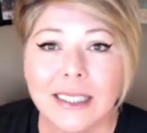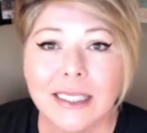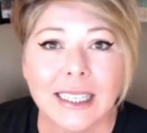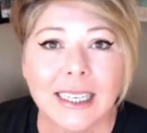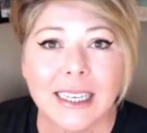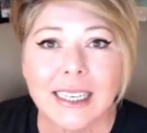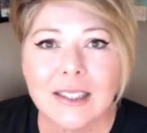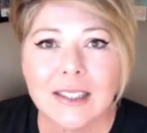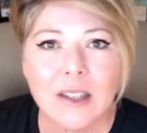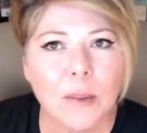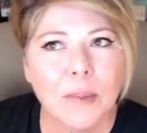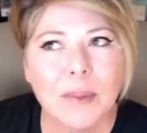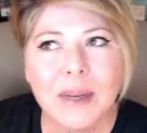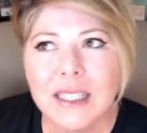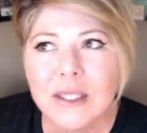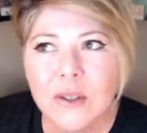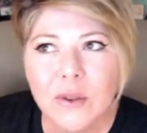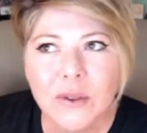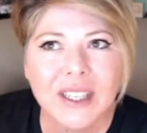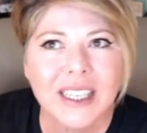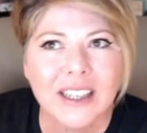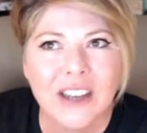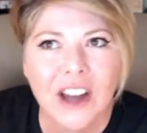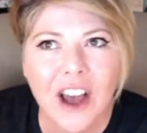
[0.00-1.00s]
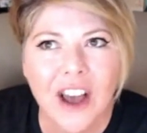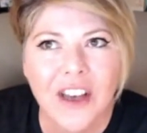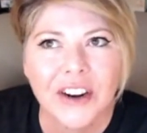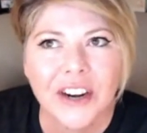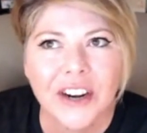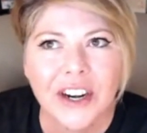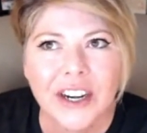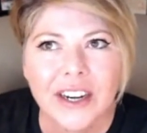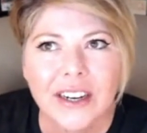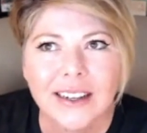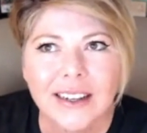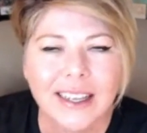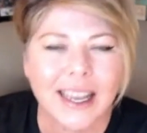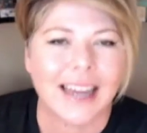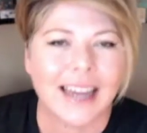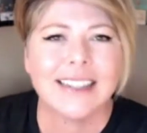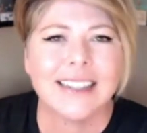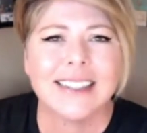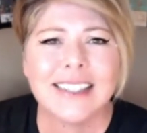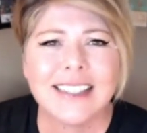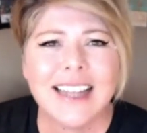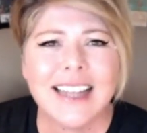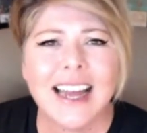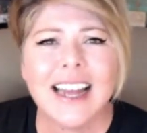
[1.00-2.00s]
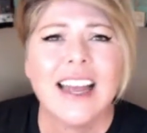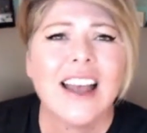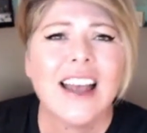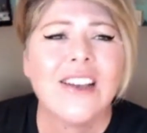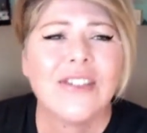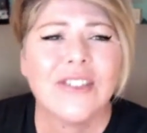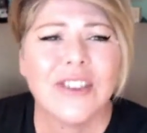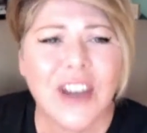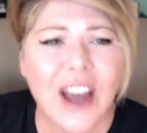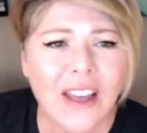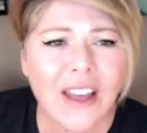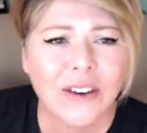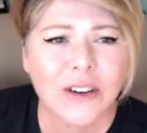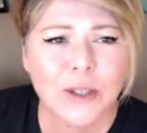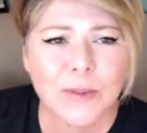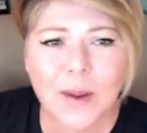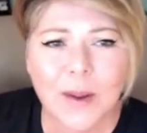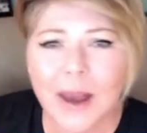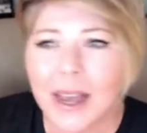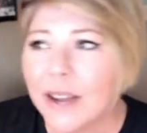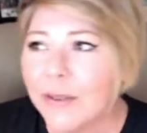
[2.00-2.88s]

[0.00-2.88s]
But it's only $1. And it's not the dollar spot.